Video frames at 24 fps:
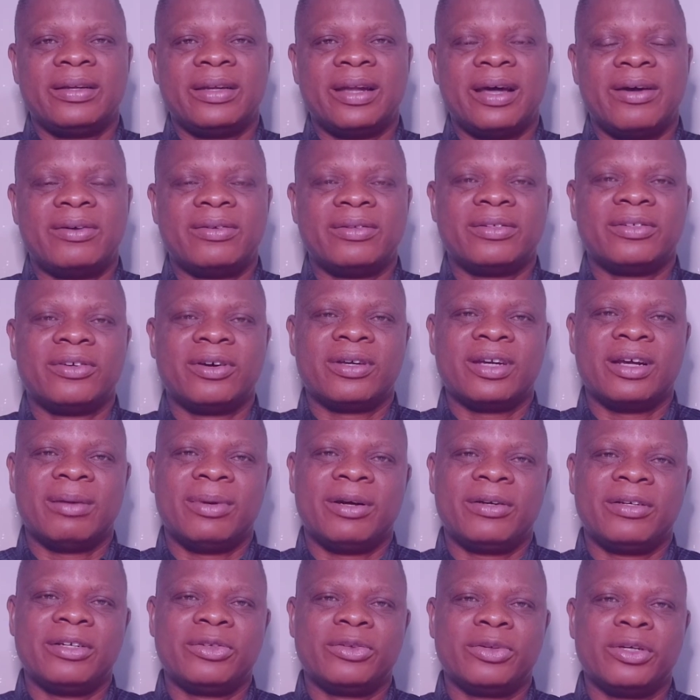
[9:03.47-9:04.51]
Now, talking
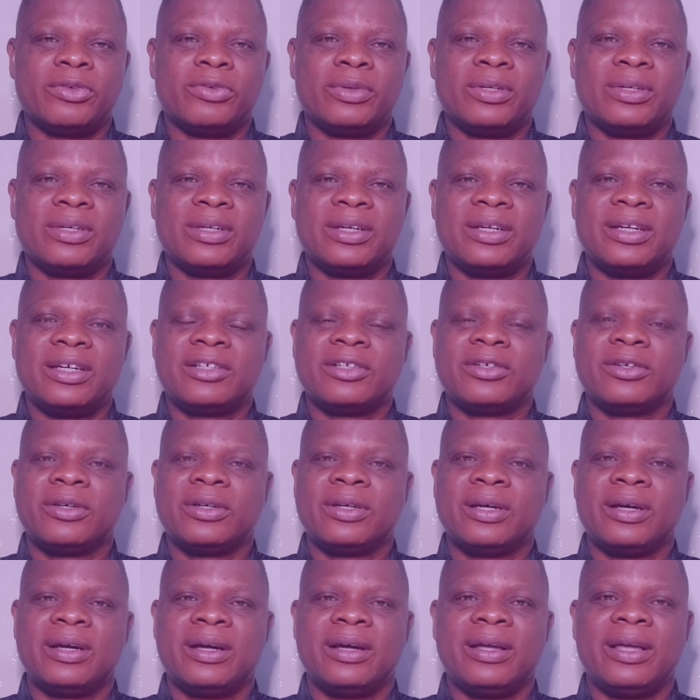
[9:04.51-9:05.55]
about the 2023
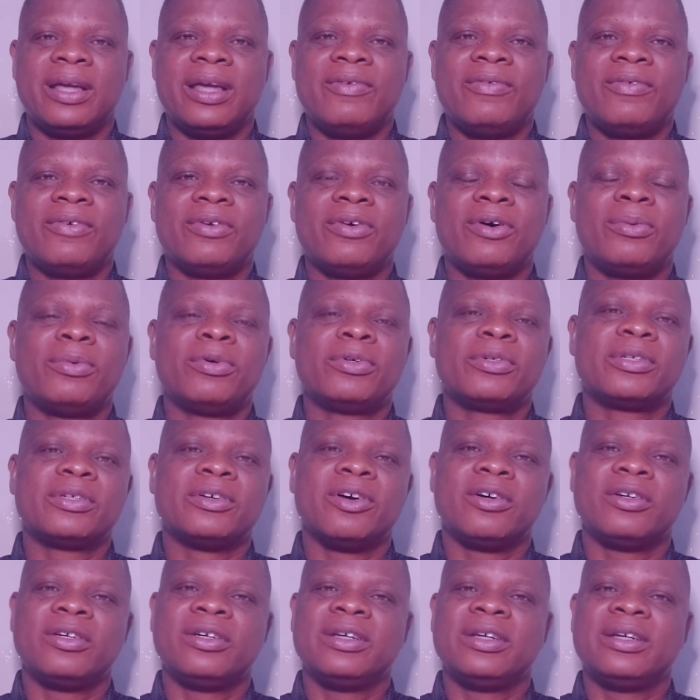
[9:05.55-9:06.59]
election,
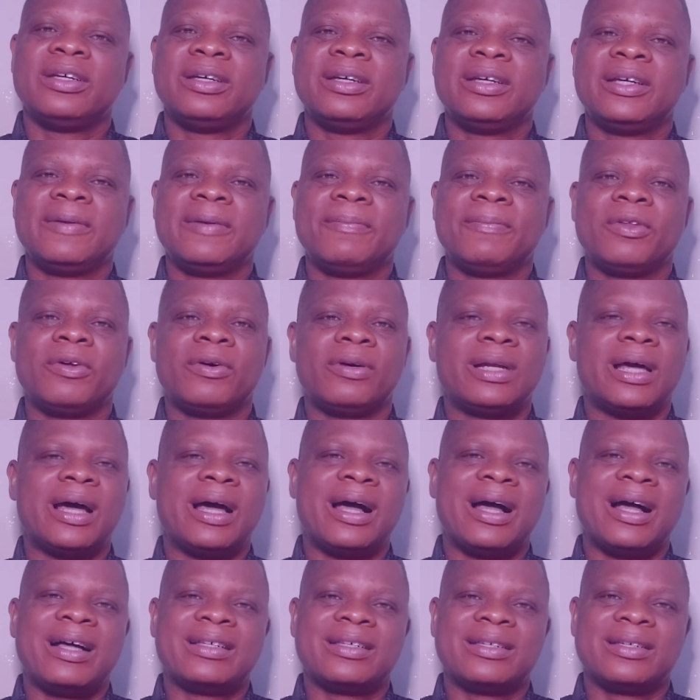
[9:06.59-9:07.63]
almost all the
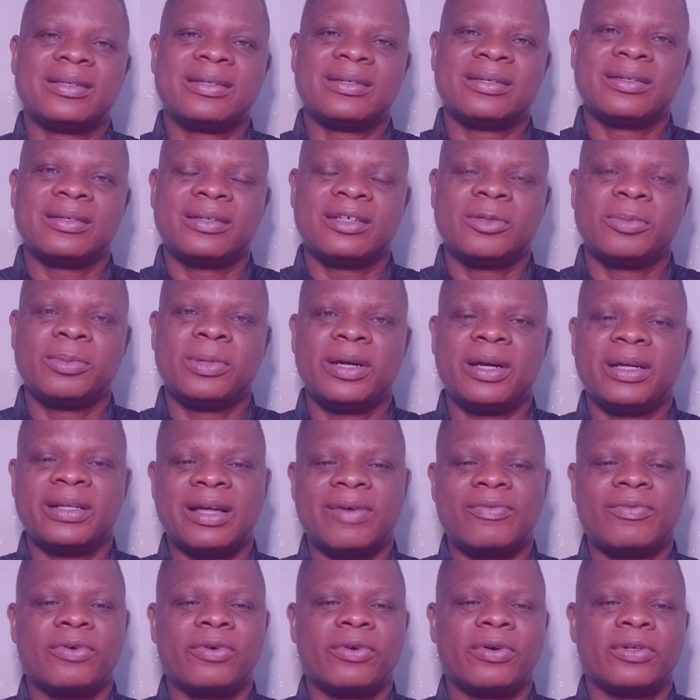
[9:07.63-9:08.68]
other
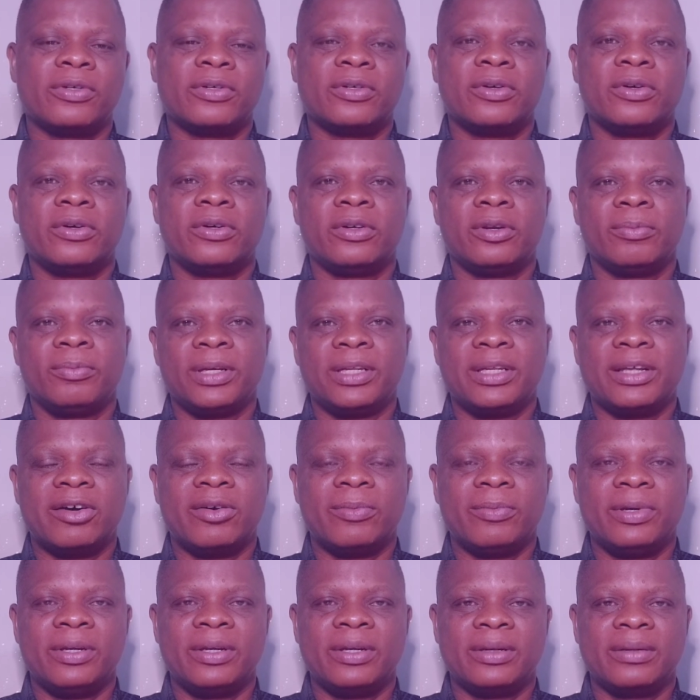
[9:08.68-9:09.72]
aspirants are focused on Peter
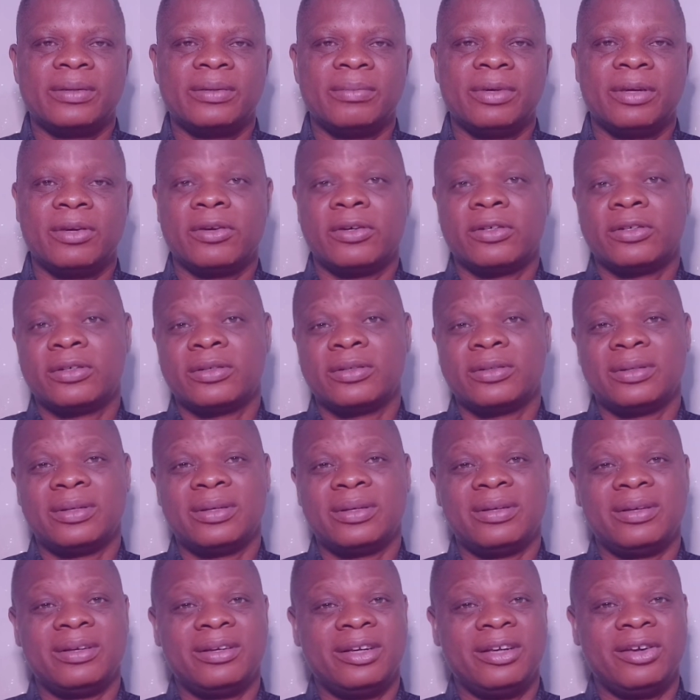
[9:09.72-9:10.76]
Obi, because
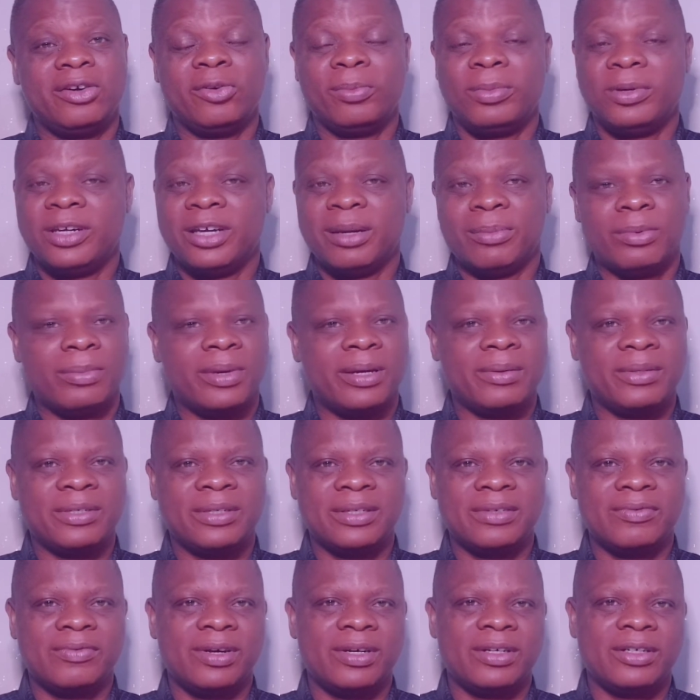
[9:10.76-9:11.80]
the obedient movement is
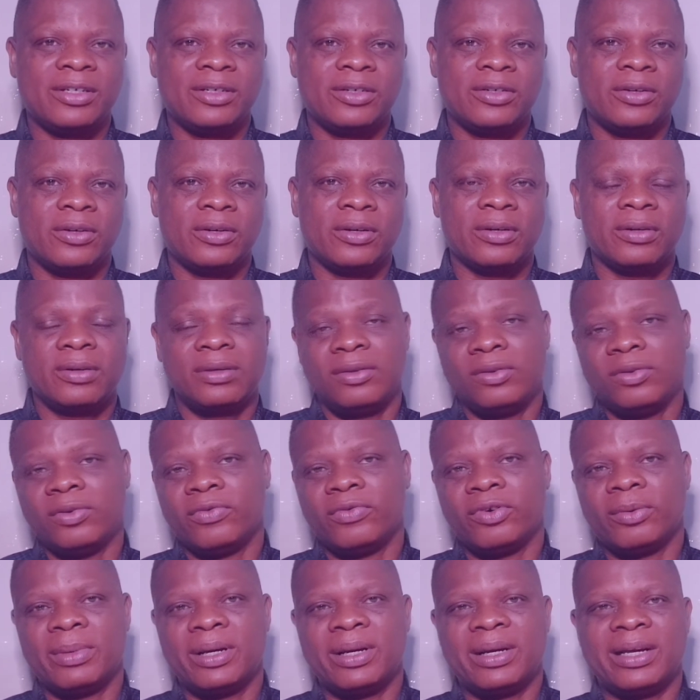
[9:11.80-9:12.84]
very strong.
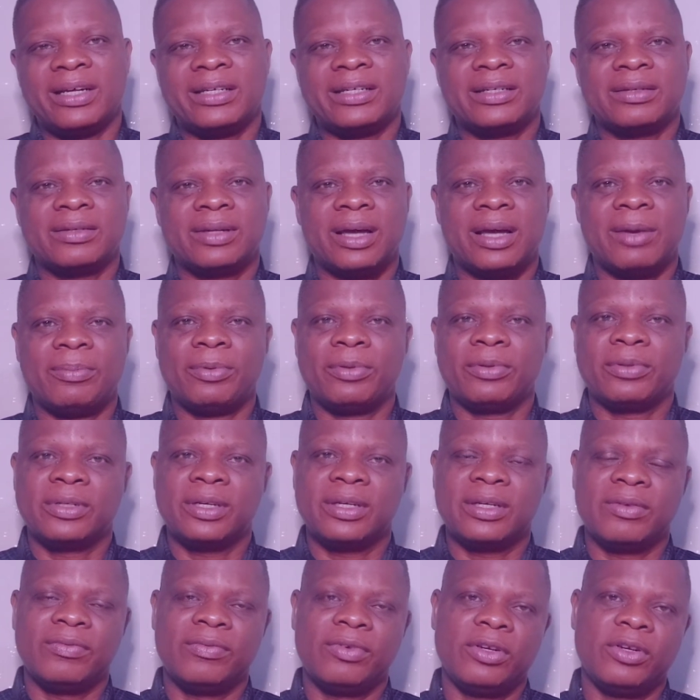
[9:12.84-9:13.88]
From my last, I
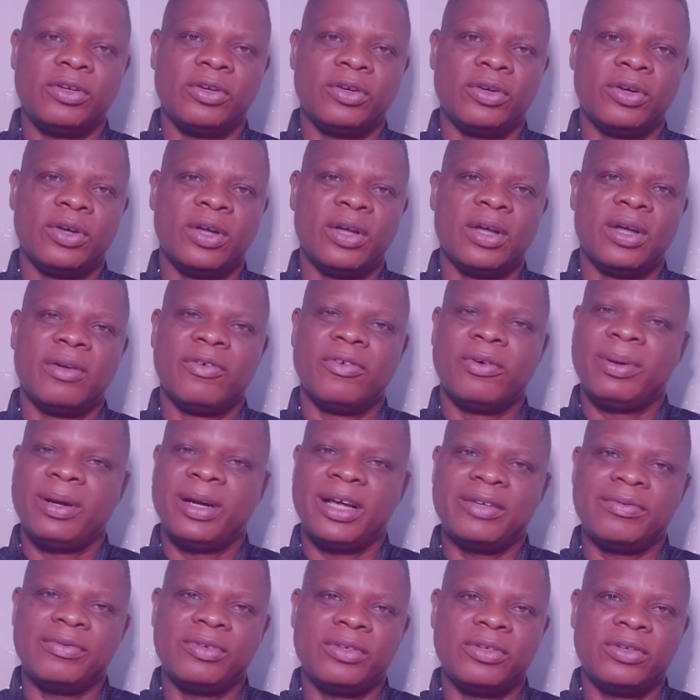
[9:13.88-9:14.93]
posted a video. From
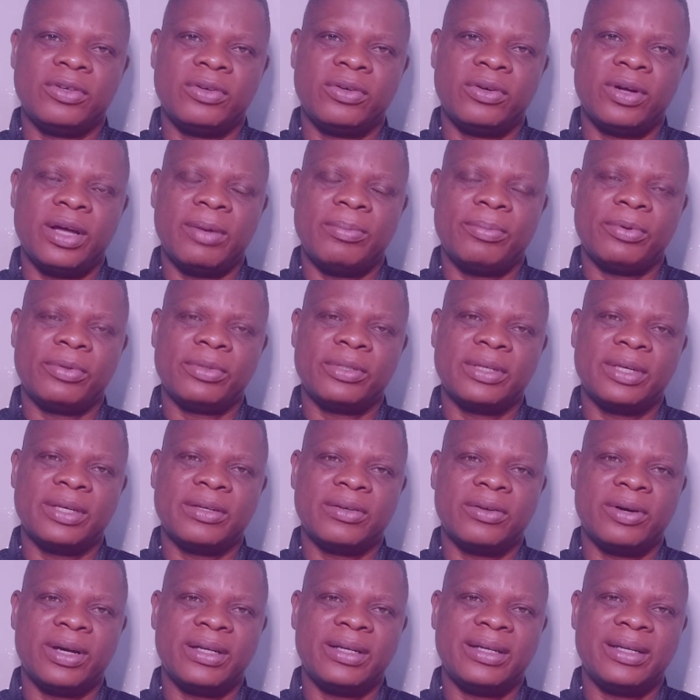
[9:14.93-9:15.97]
my last video, I
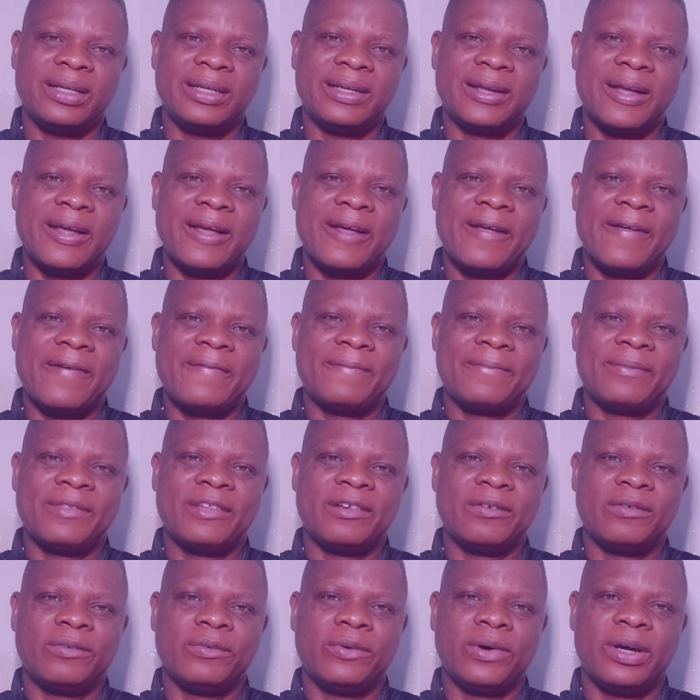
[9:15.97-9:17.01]
posted or I did
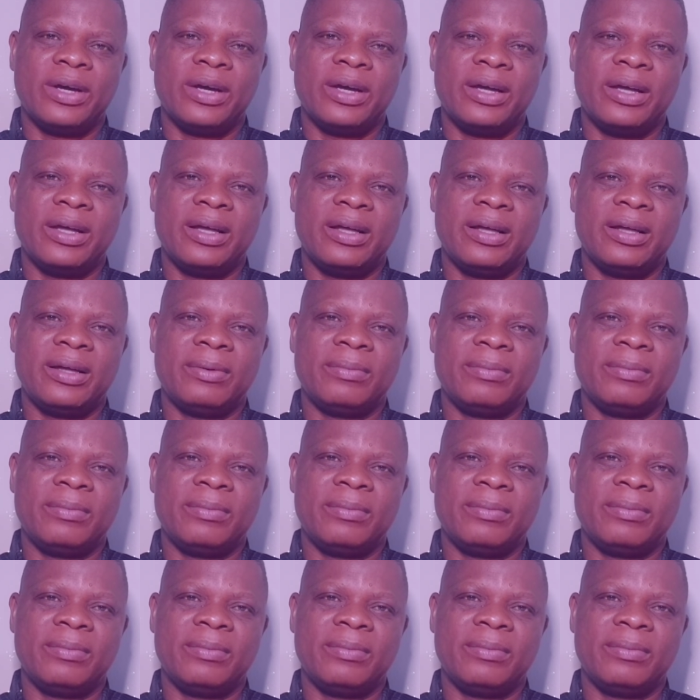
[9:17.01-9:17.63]
where